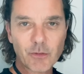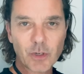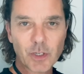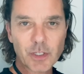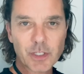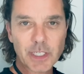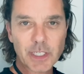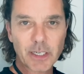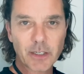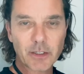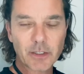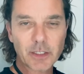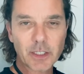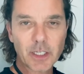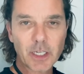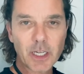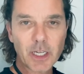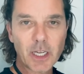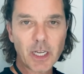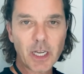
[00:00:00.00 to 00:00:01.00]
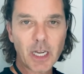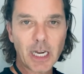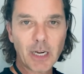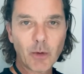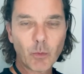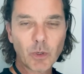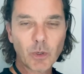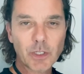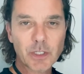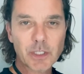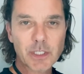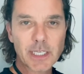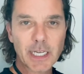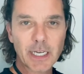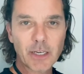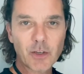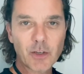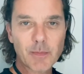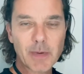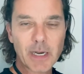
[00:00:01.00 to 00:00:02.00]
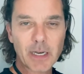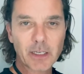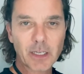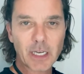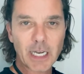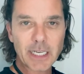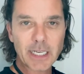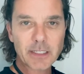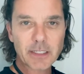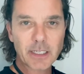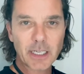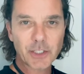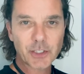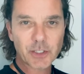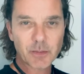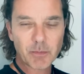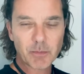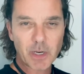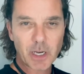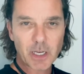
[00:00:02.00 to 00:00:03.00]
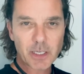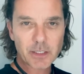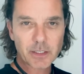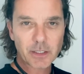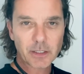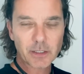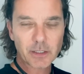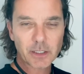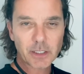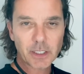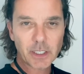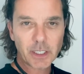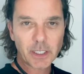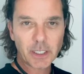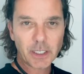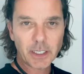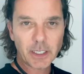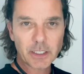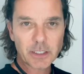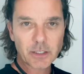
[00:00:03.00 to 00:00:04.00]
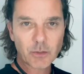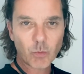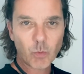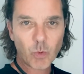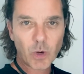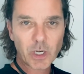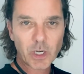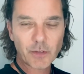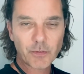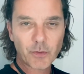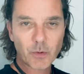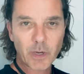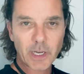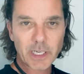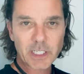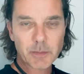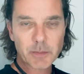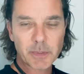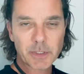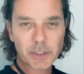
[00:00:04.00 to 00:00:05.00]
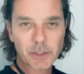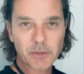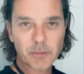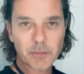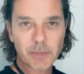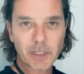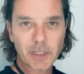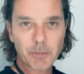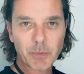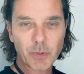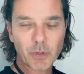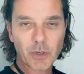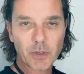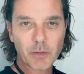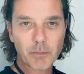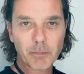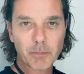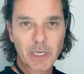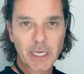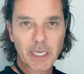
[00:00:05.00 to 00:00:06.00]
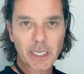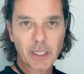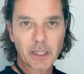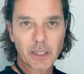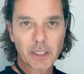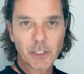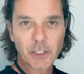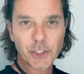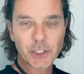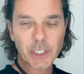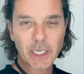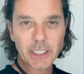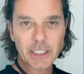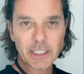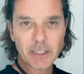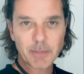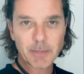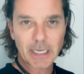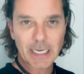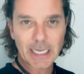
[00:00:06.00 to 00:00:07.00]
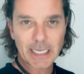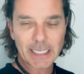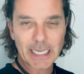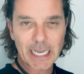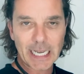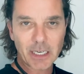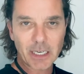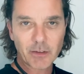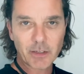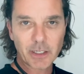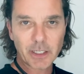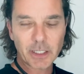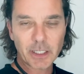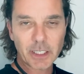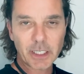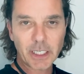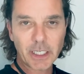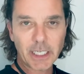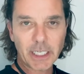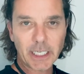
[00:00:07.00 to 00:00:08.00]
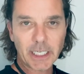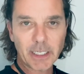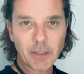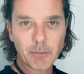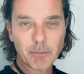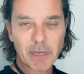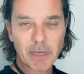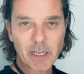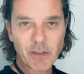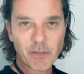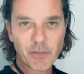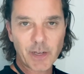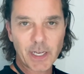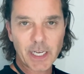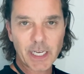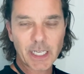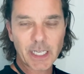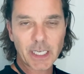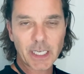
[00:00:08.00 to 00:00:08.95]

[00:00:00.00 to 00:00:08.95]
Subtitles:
Rossdale. I wanted to tell you about Isolation Mastered. It's a wonderful exhibition being put on by the JD Malat Gallery in Mayfair,